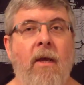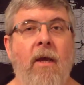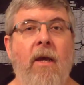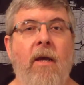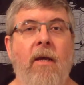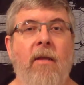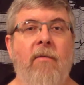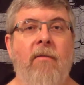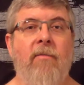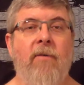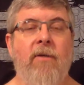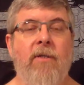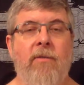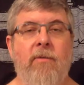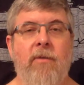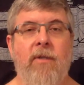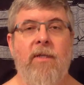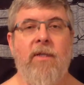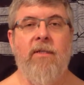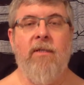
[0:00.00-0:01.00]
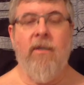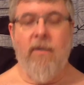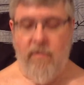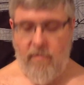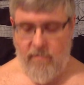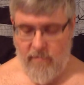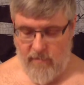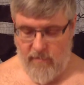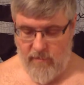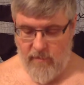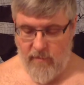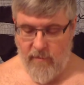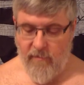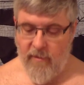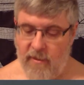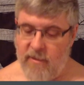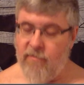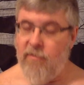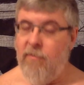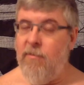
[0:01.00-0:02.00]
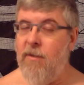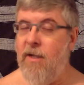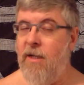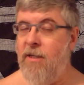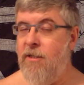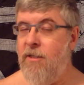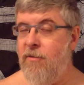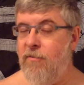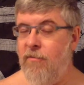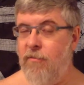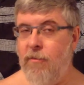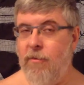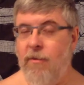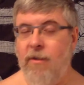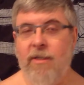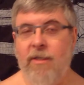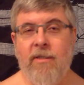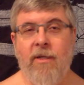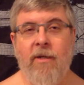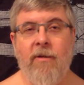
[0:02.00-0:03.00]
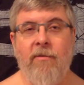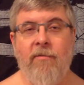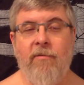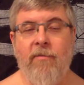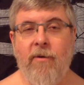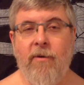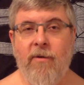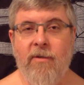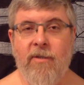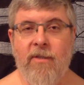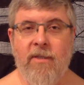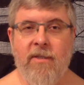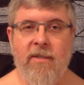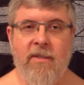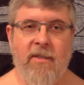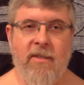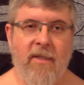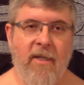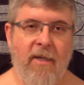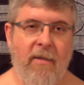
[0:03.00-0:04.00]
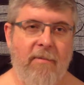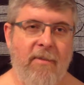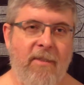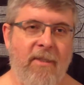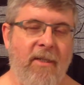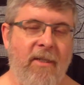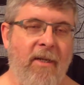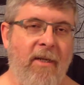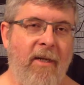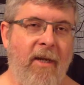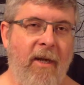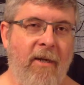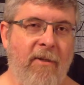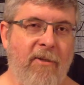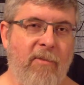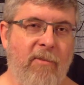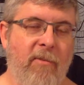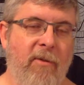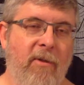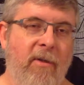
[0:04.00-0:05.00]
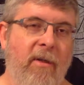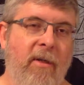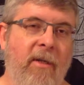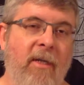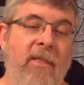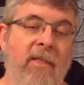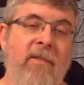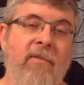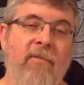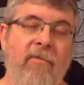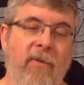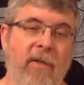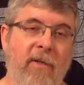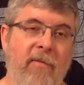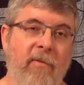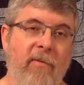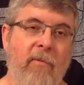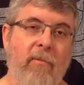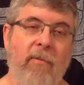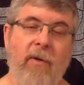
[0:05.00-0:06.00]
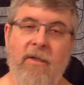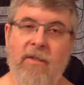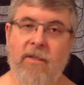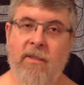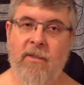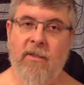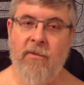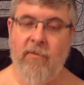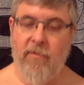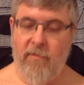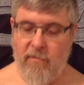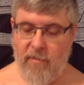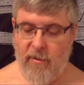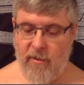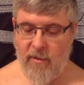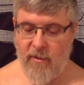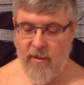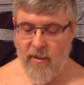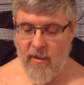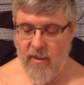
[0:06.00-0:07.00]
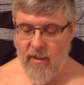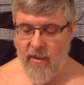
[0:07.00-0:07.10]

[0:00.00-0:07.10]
And the first one is from 1904. It's called First Steps in Algebra. It's free from Project Gutenberg.